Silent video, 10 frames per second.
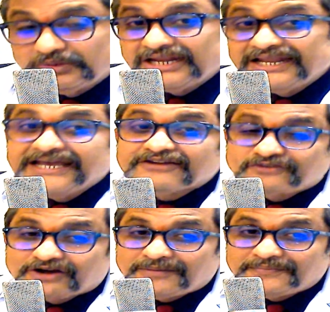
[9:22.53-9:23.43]
layer
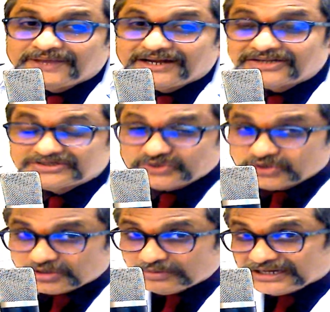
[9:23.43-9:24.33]
form, a
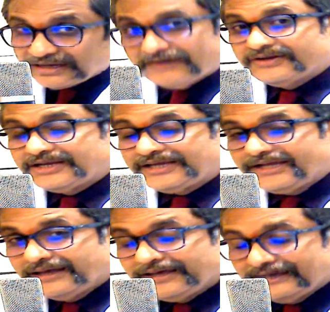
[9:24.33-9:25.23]
suitable covering
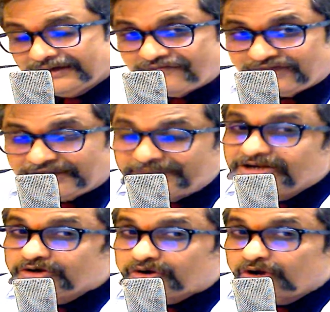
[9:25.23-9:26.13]

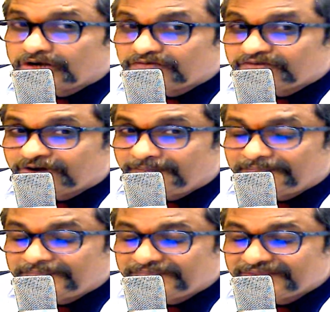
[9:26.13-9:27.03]
fibrin clot
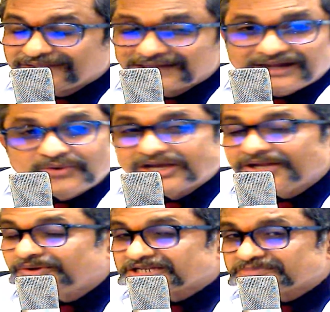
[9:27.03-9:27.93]
form, then how can
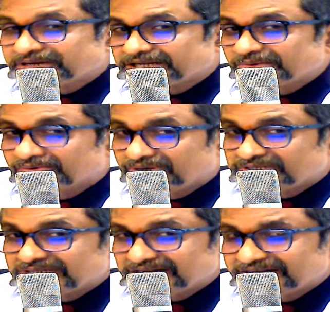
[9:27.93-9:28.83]
you expect a good result?